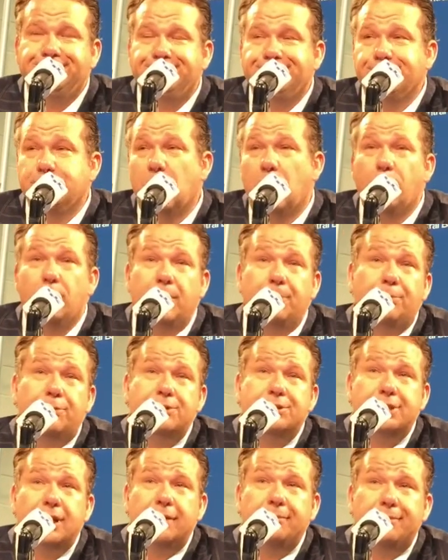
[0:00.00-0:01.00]
But we
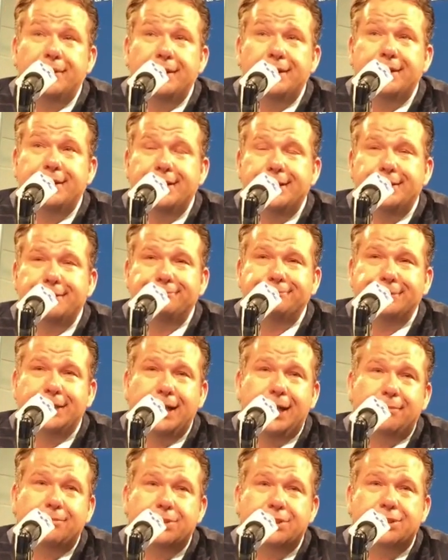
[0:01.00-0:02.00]
appreciate being here, and
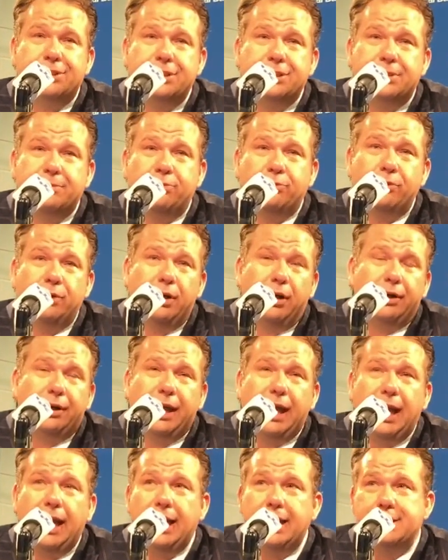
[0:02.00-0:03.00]
I'm just disappointed
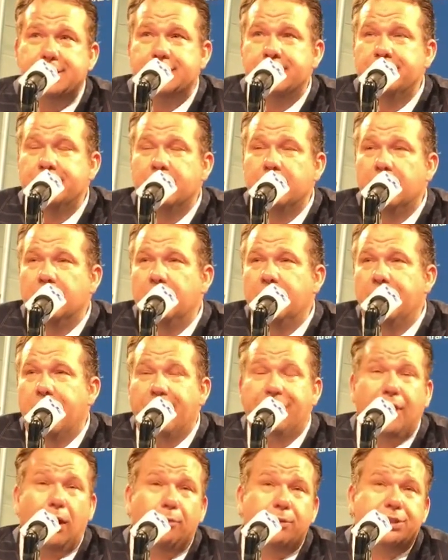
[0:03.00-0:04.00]
our guys. I
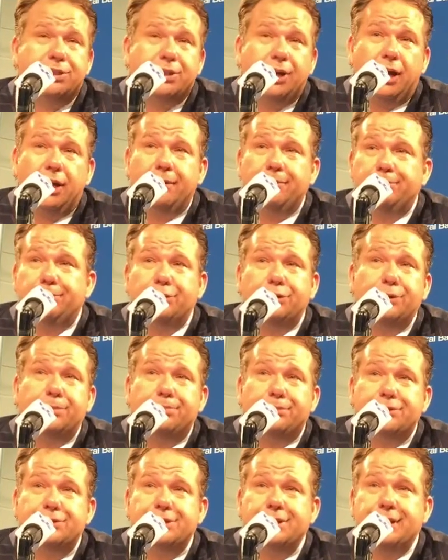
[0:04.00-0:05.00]
thought we shot a good
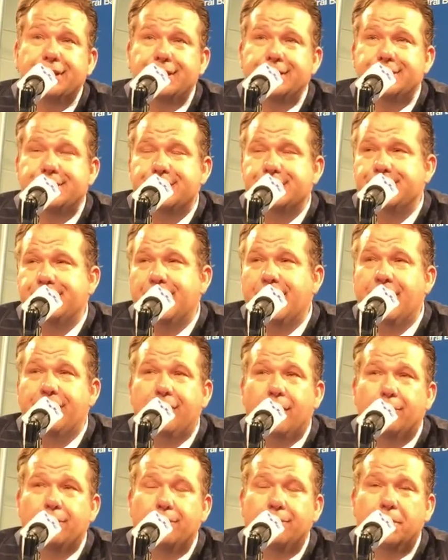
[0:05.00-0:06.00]
percentage, and, and I
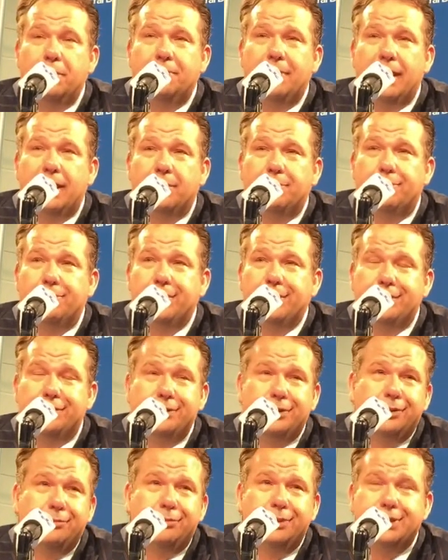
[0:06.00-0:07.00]
thought we rebounded pretty
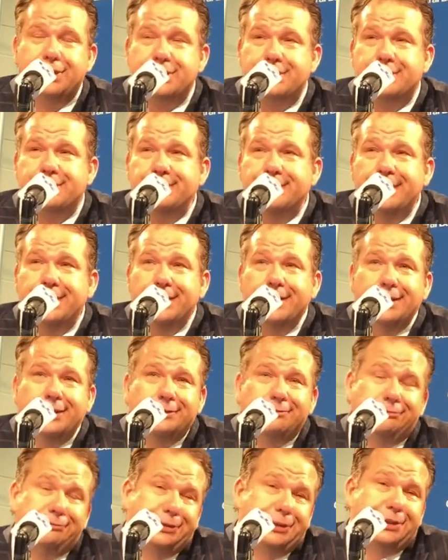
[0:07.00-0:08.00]
good. We just
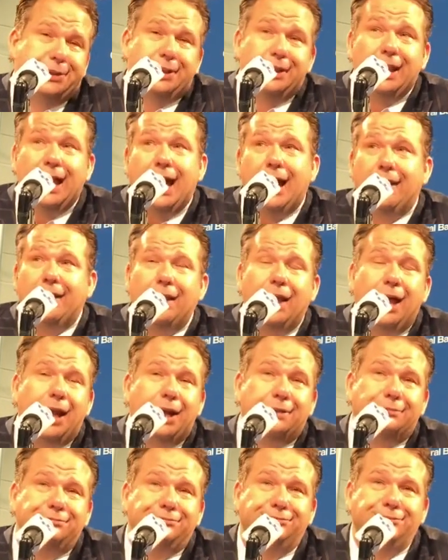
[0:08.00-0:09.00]
just allow a lot
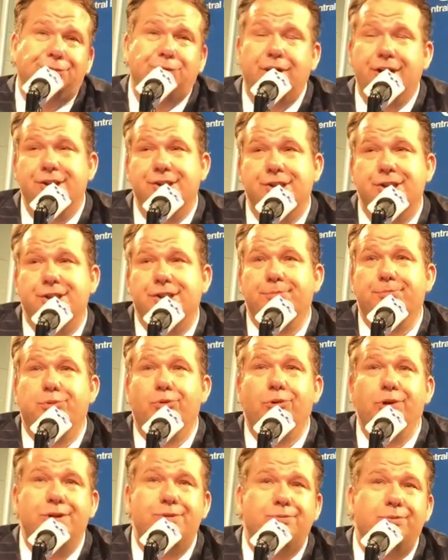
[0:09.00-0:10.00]
of transition
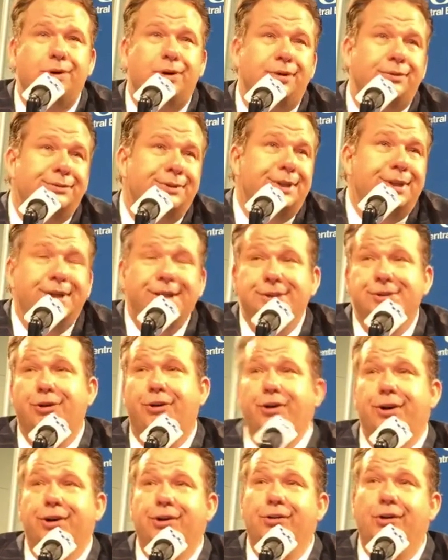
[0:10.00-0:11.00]
points where it's
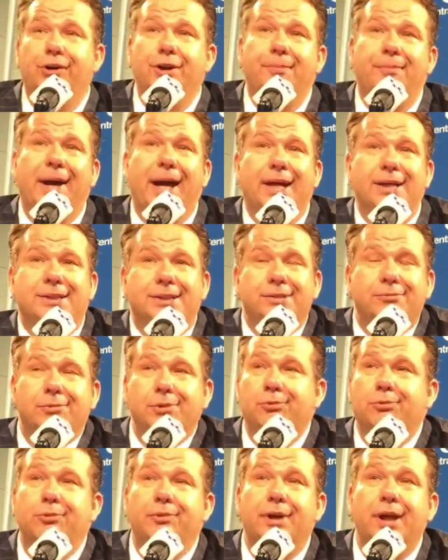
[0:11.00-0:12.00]
hard to guard the basket
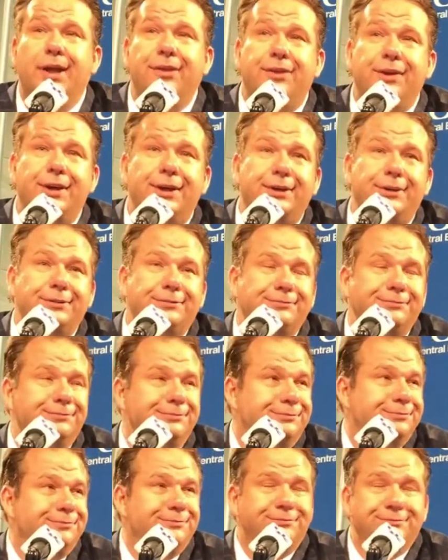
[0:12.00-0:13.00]
when we're not there.
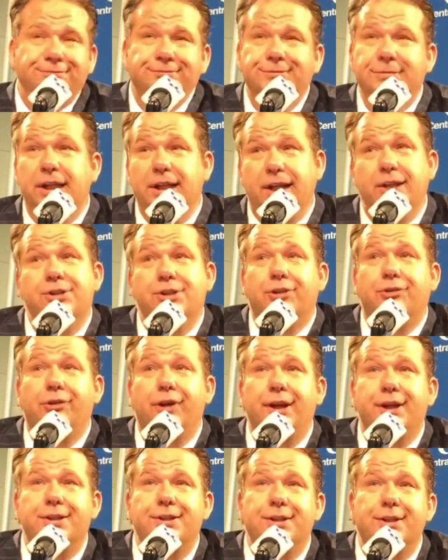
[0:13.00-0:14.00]
And that's a
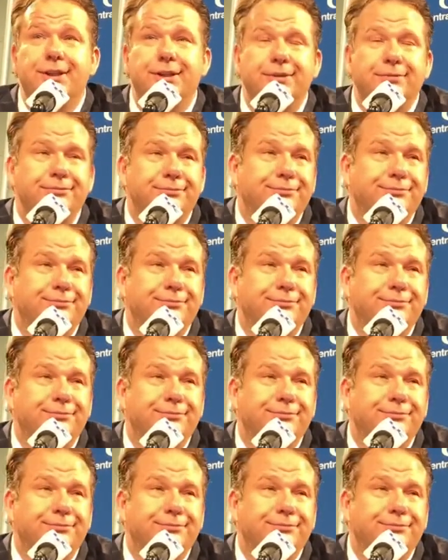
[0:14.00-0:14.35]
credit to them.